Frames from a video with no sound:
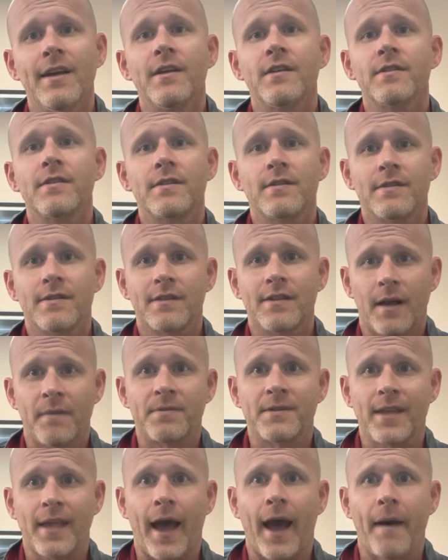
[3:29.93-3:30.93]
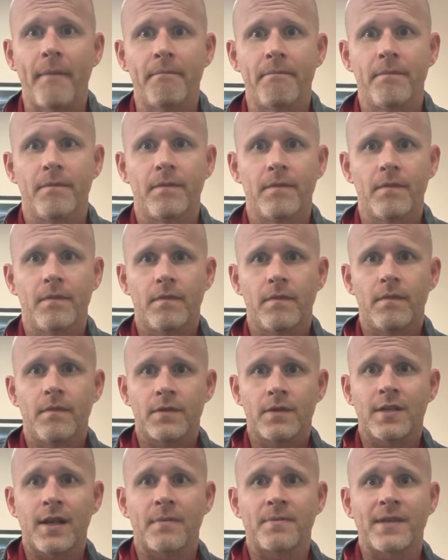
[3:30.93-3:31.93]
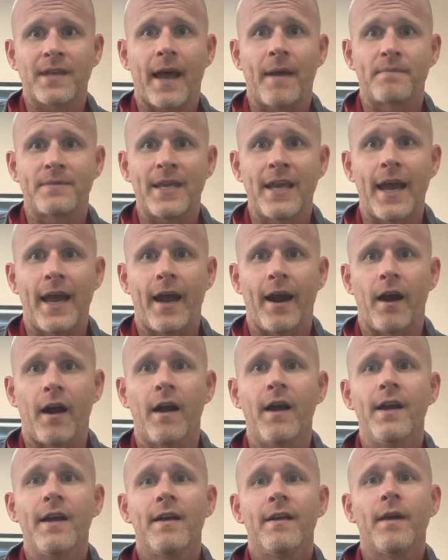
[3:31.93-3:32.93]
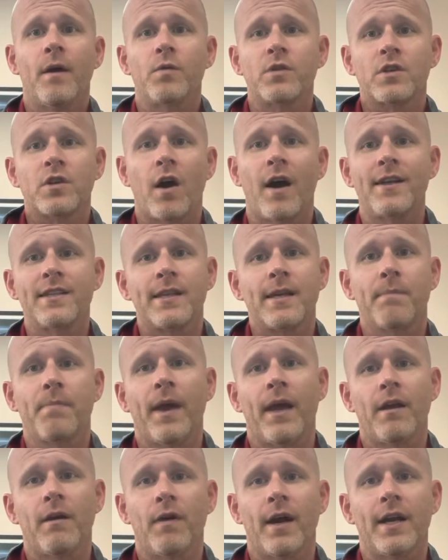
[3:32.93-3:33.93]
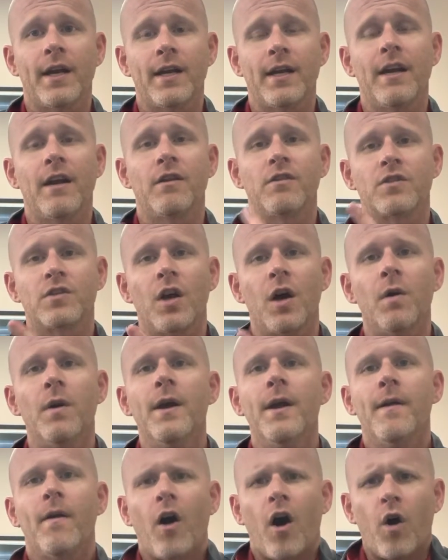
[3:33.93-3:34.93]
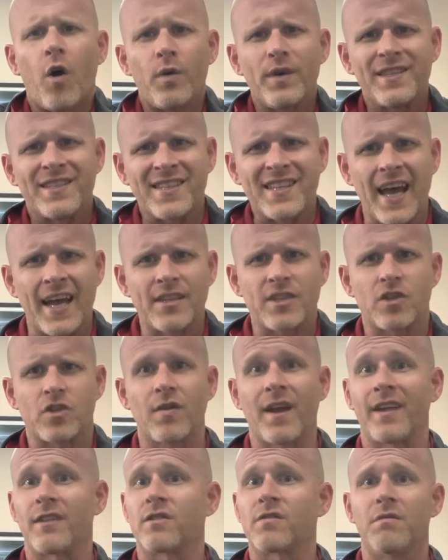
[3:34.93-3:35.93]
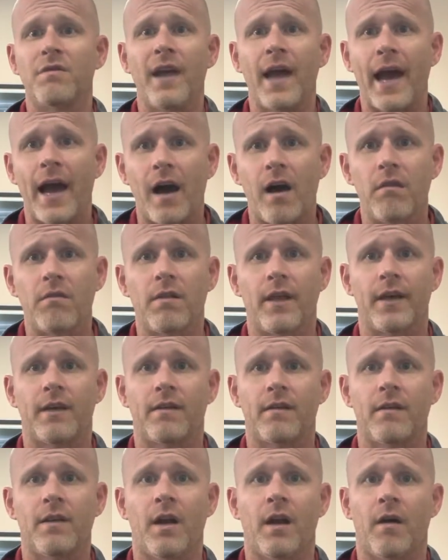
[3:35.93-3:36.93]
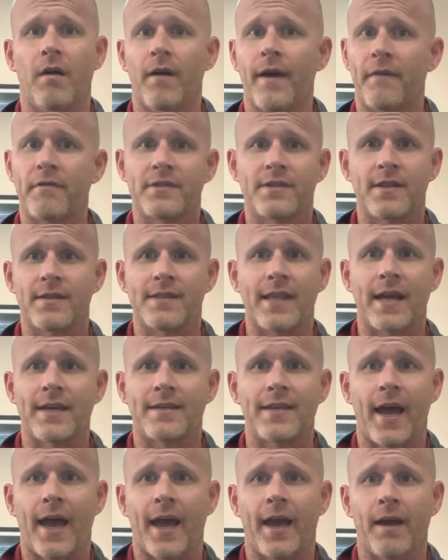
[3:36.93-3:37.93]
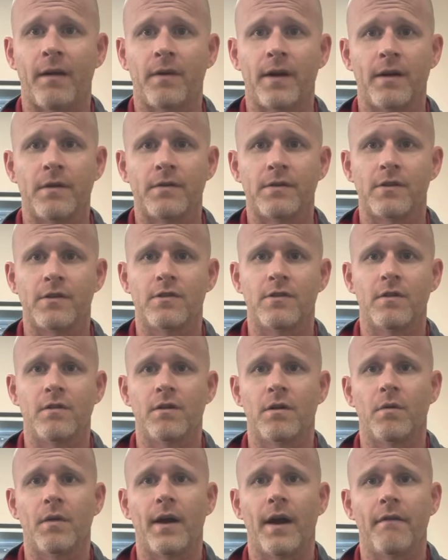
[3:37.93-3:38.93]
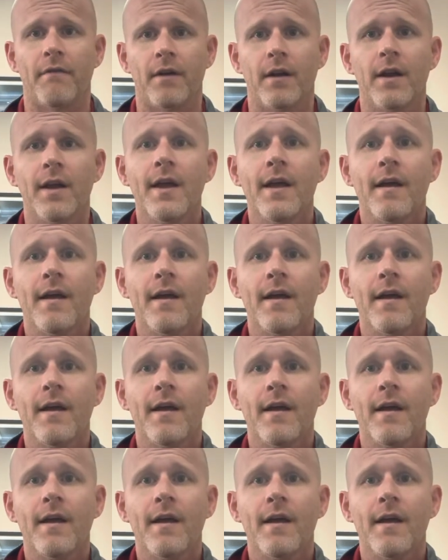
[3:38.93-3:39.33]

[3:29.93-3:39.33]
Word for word: Subscap tear that was causing pain right in here. So always test strength. So now, like, you know, ever since that day when I was a student or whatever,